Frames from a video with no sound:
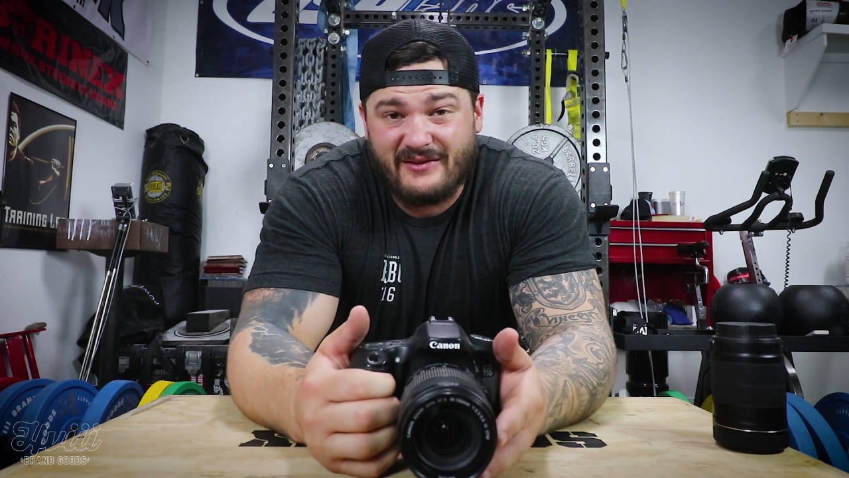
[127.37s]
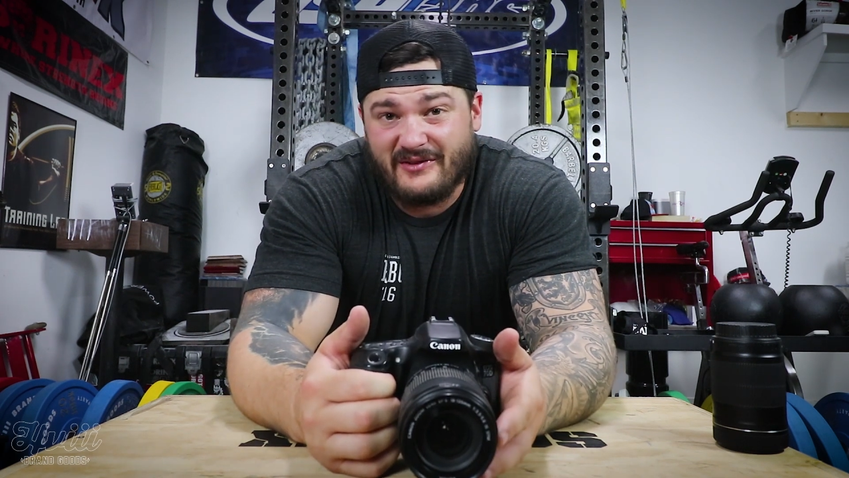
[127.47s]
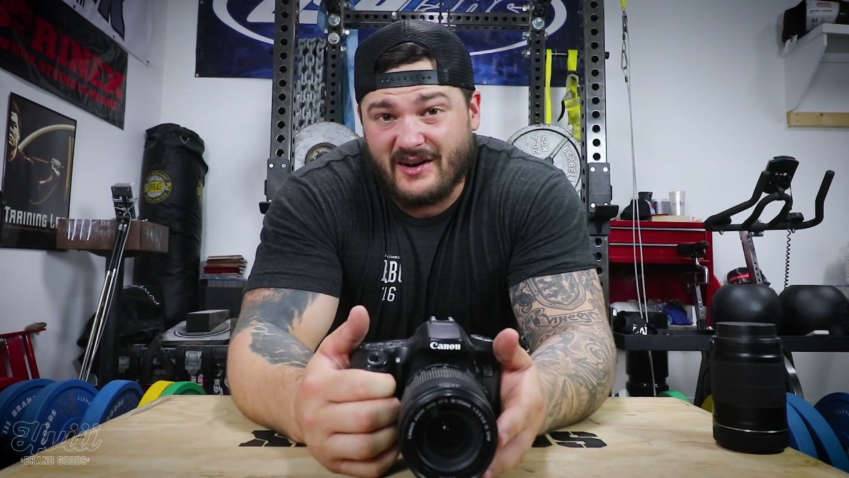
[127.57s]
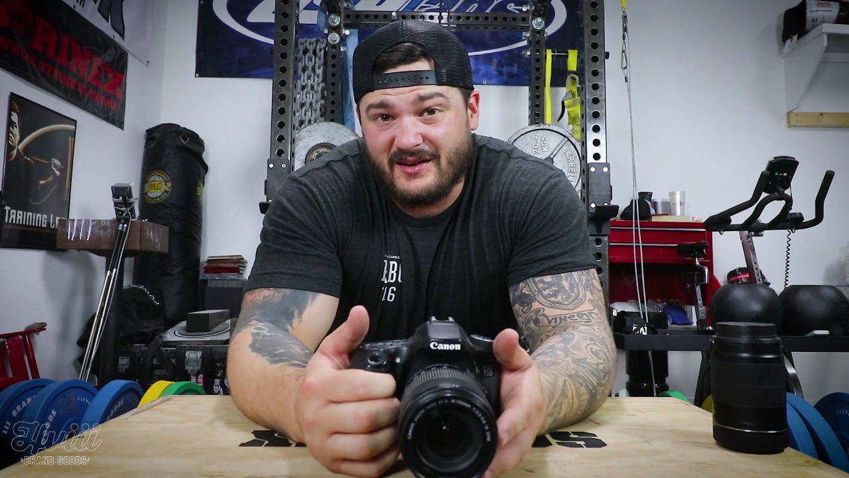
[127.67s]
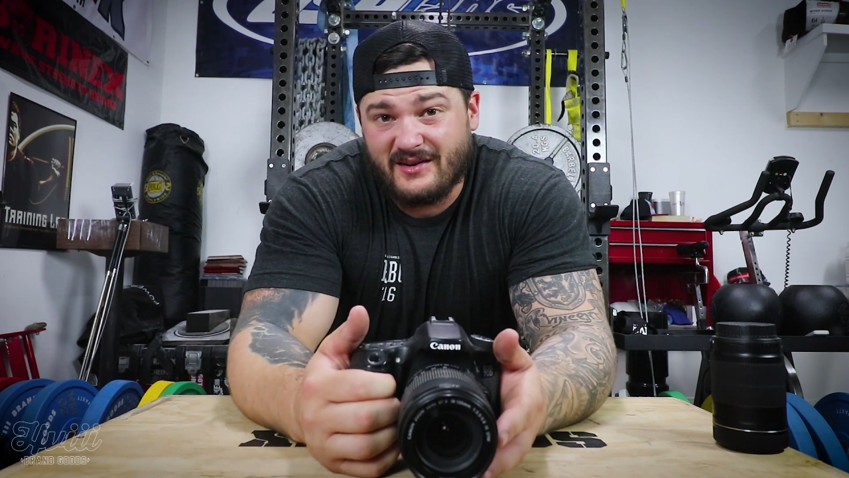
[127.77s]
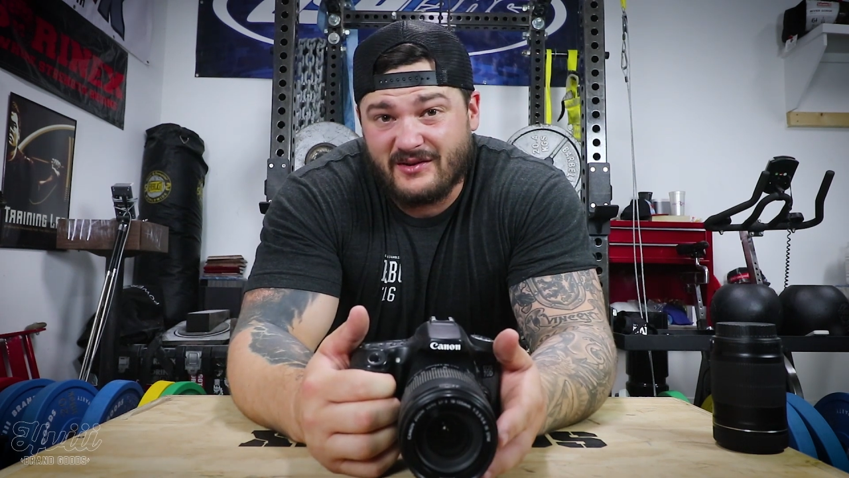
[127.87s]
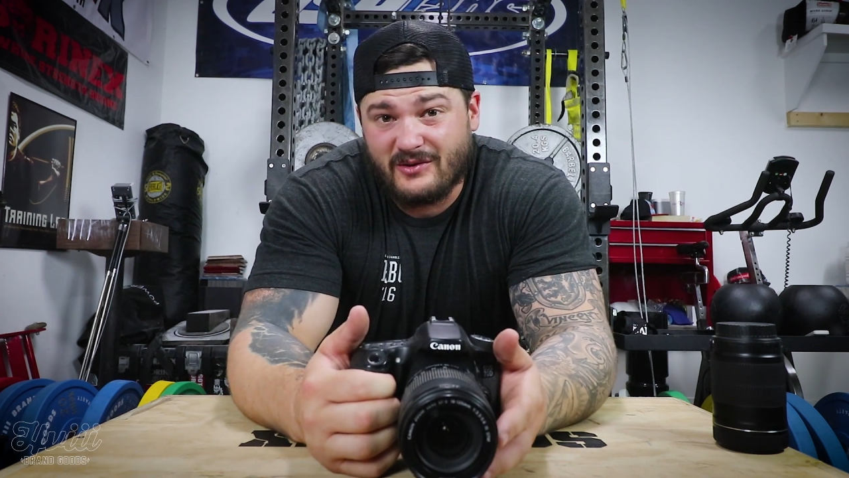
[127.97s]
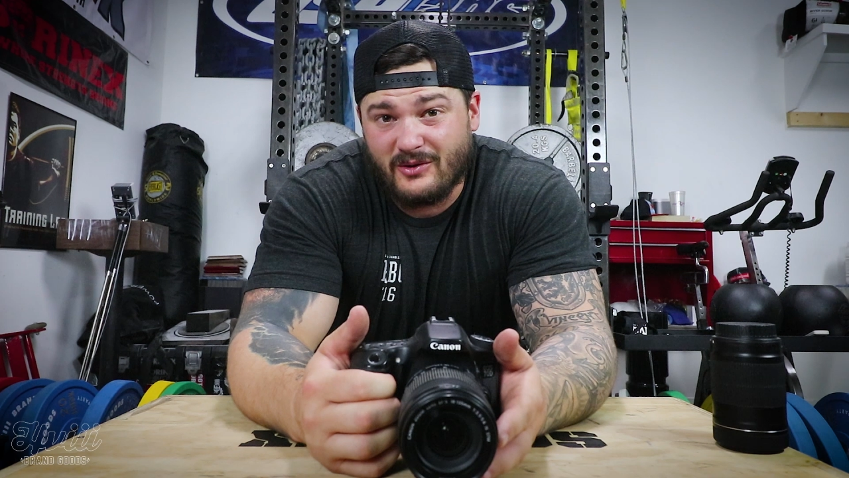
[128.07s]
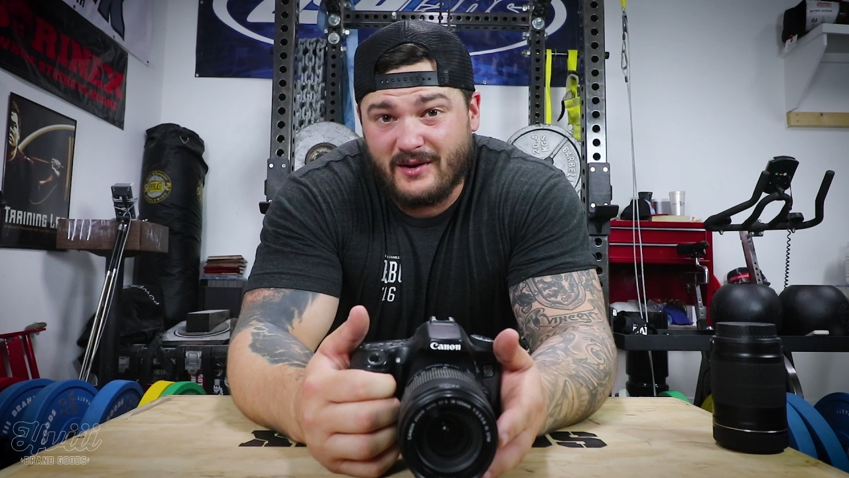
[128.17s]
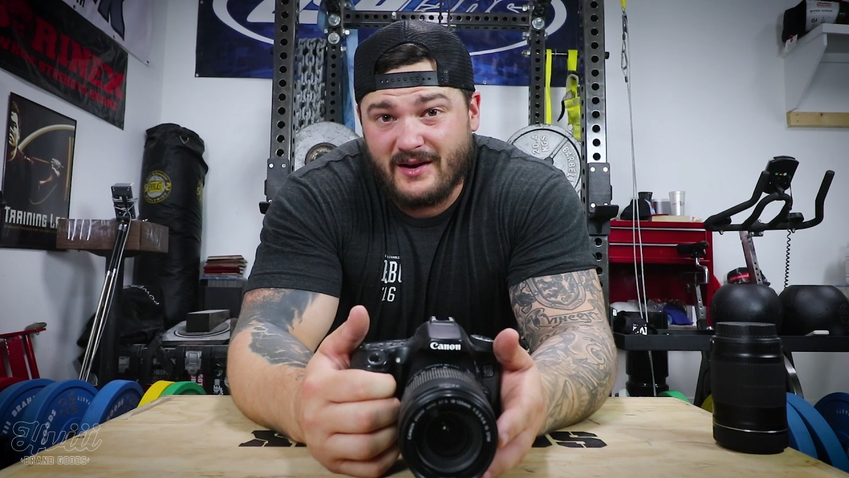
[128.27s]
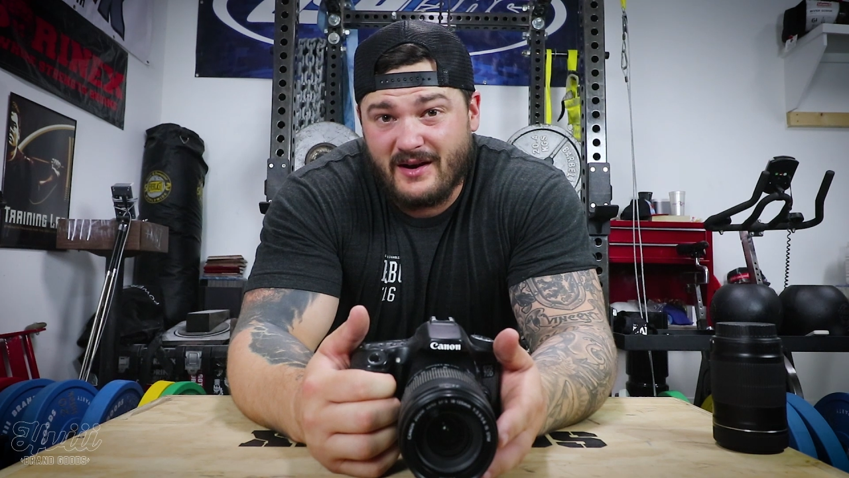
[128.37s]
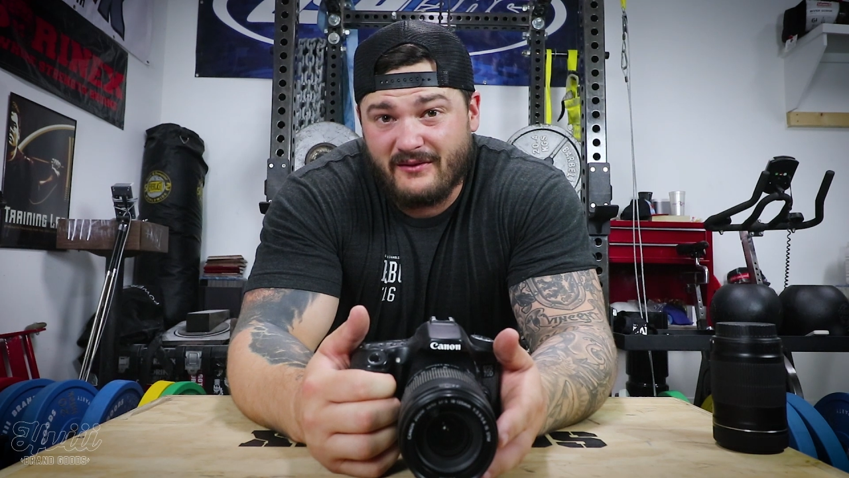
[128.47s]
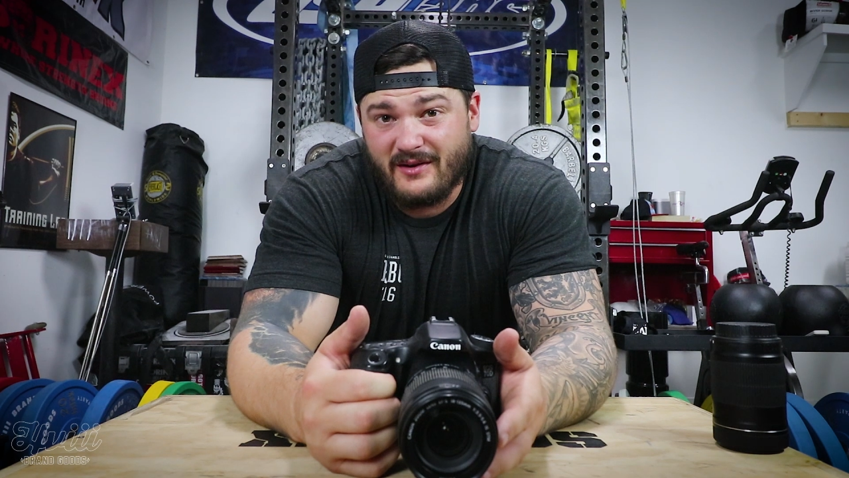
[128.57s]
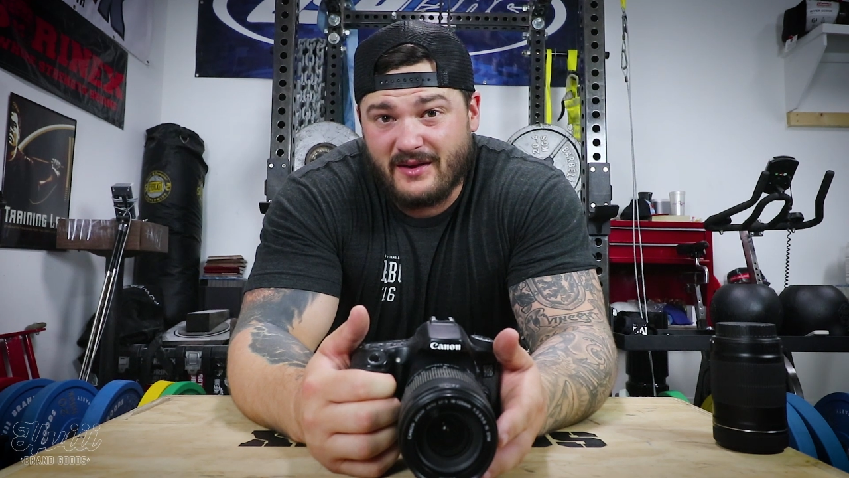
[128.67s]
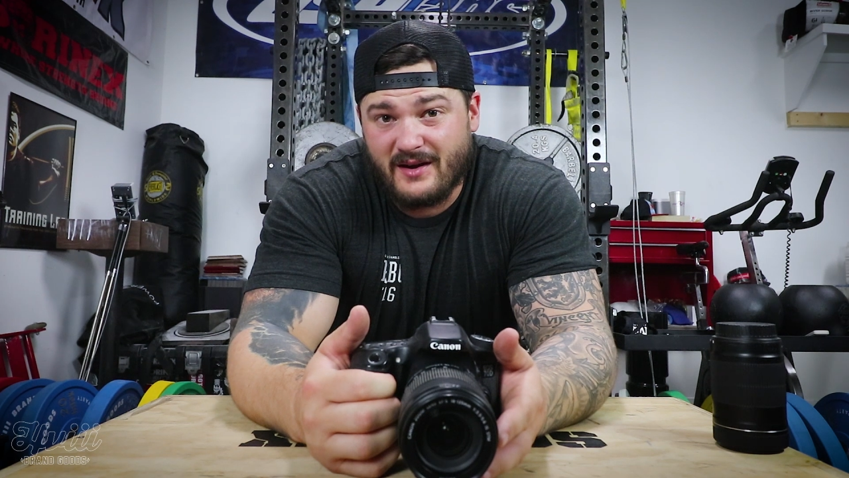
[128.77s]
of fucking destroy
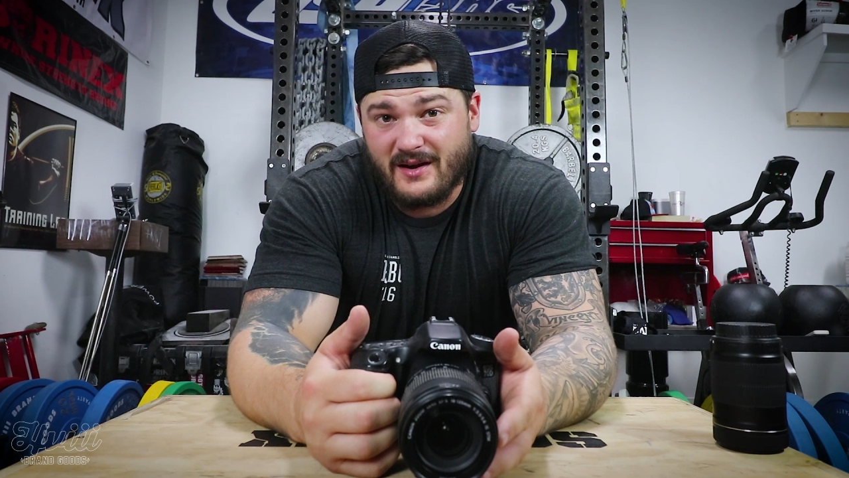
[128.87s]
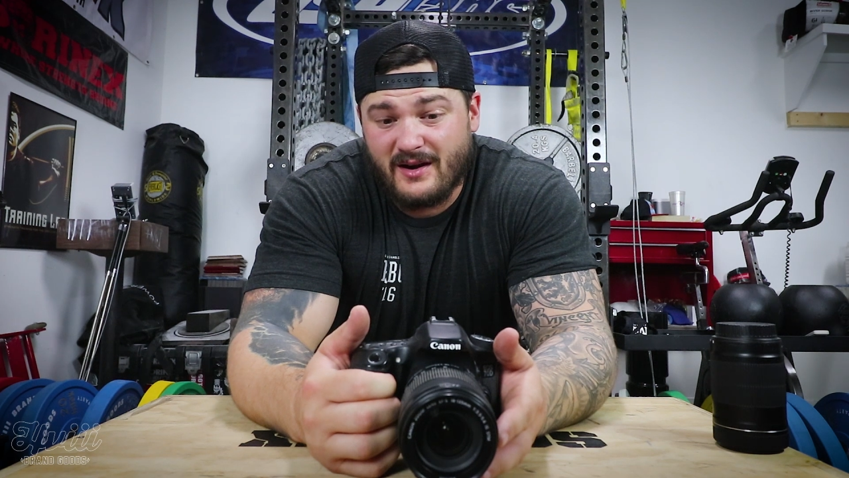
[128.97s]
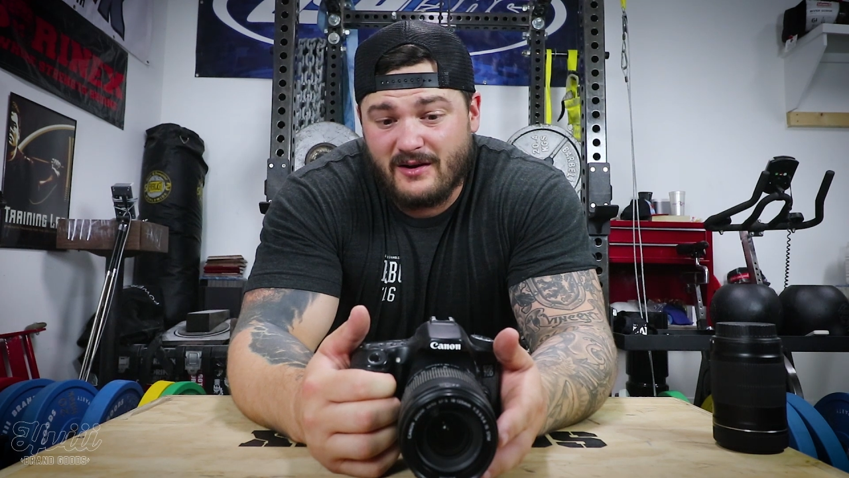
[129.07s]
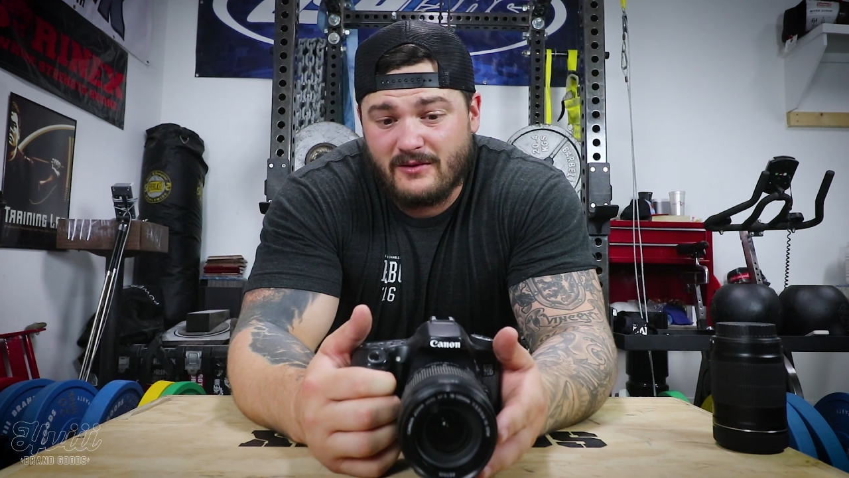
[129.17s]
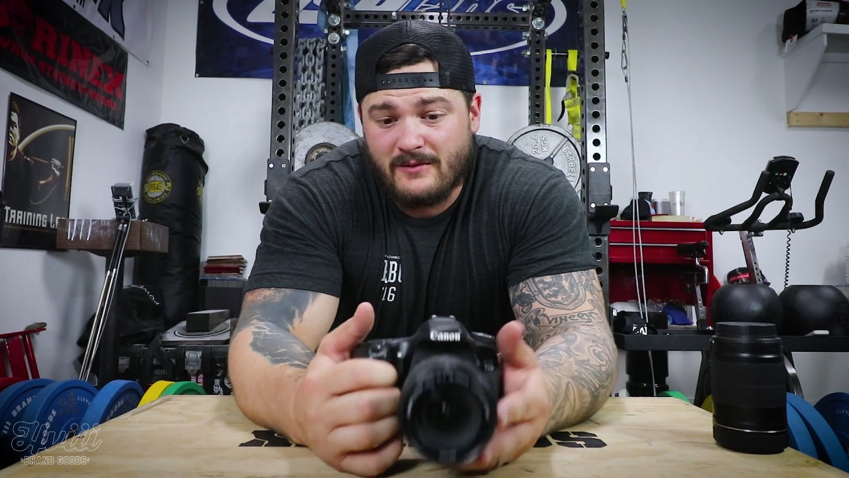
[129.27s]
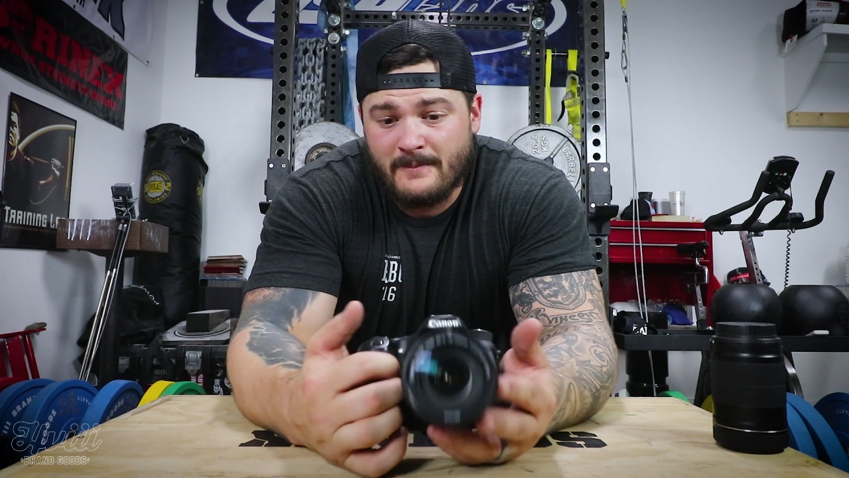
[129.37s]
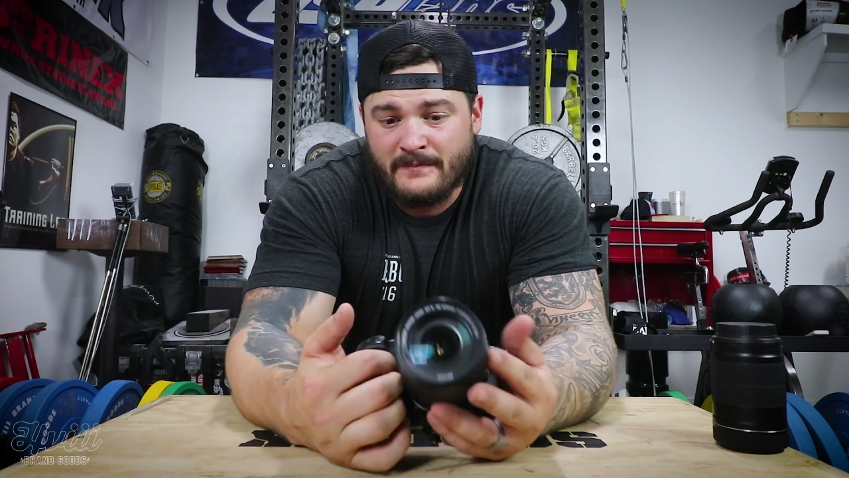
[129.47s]
everything I own.